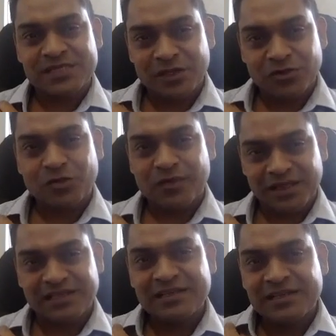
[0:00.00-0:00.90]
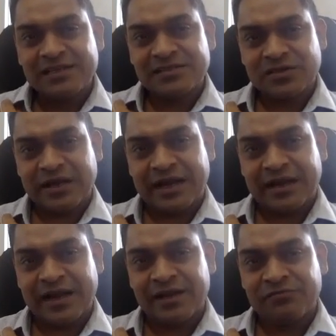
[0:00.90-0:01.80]
month on month. So,
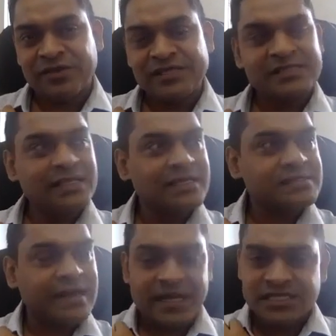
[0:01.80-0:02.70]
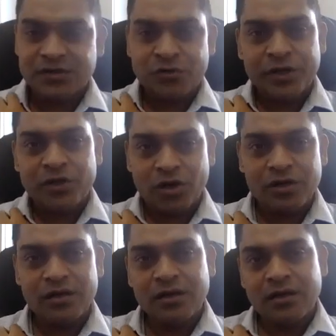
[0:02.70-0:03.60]
and we see this traction going
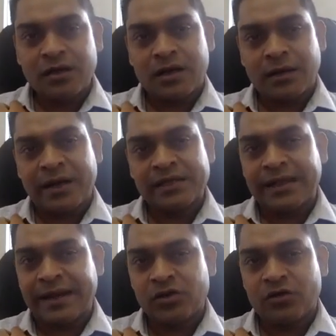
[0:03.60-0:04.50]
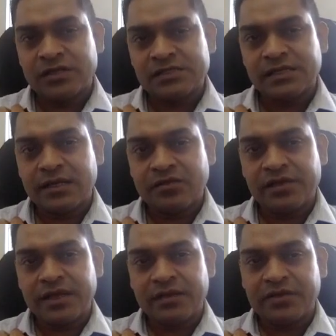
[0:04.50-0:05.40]
on. By the end of this year,
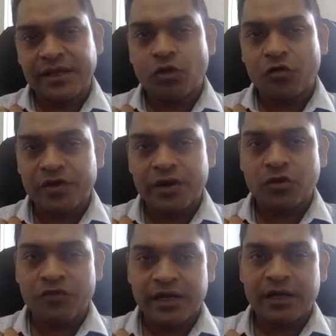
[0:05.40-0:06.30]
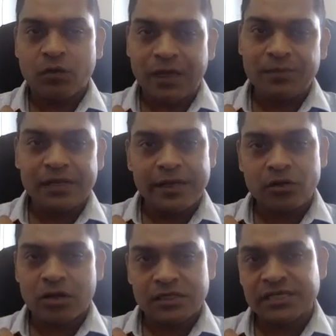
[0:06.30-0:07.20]
we are very confident of hitting a $1 billion
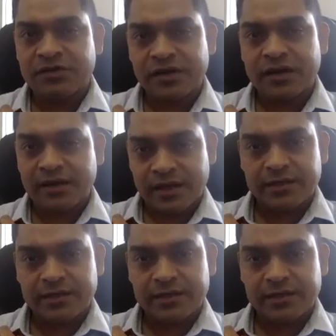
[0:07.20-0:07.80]
GMV run rate.